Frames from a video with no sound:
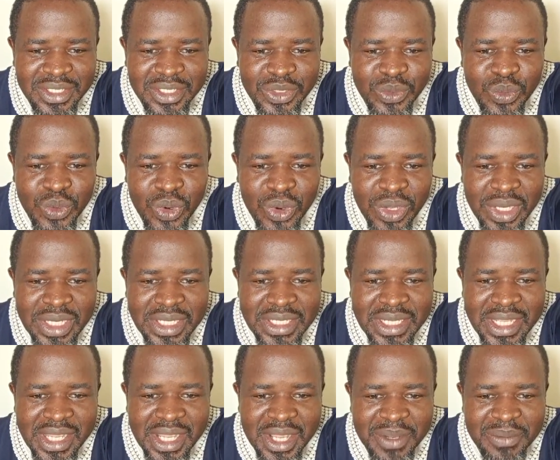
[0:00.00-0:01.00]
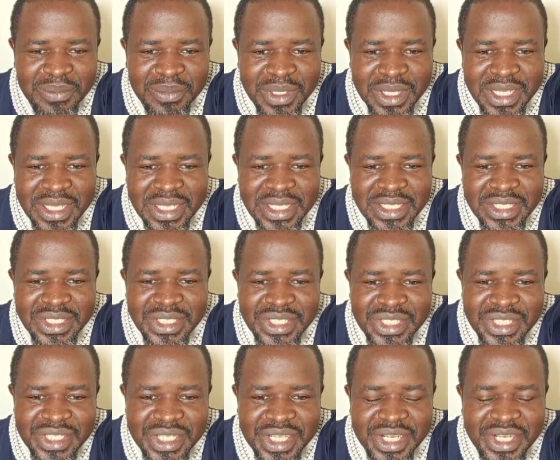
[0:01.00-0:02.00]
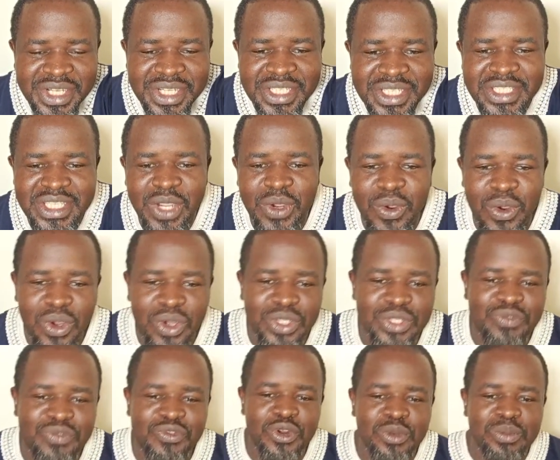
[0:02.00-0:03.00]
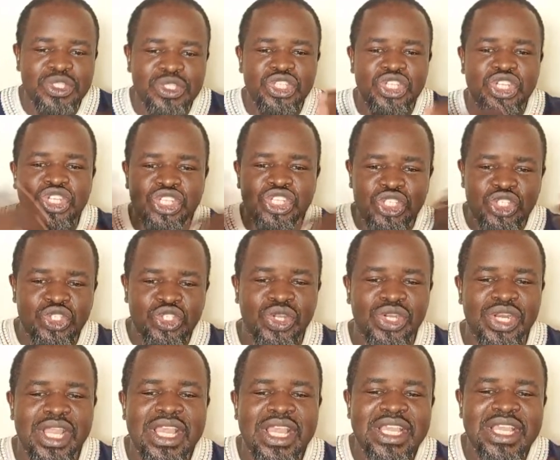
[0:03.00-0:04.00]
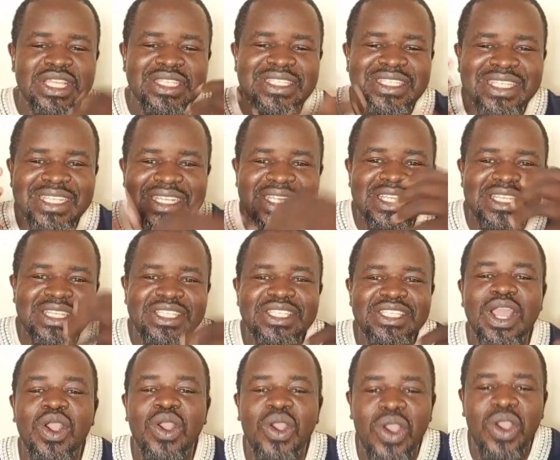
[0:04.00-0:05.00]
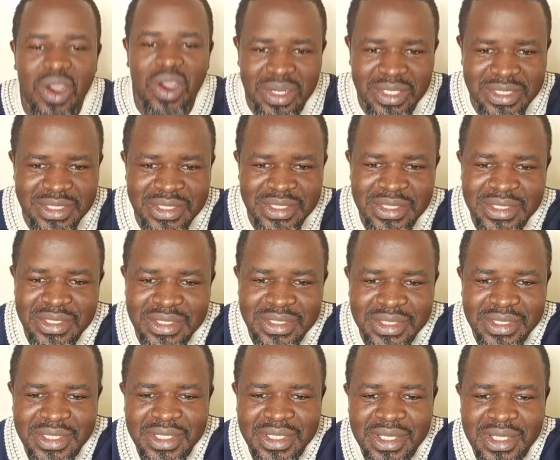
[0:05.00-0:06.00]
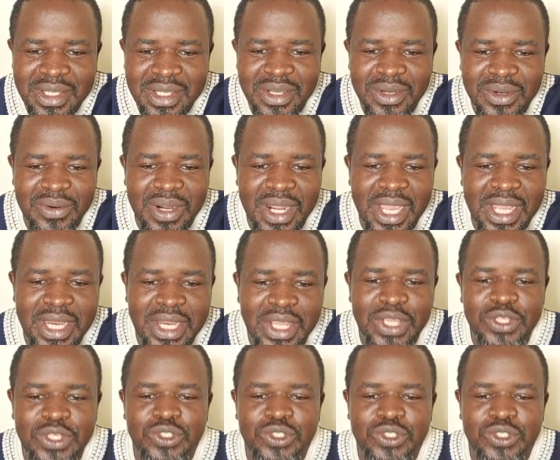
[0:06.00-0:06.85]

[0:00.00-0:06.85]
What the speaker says: We call them secretagogue, from secretion, secretagogues, right?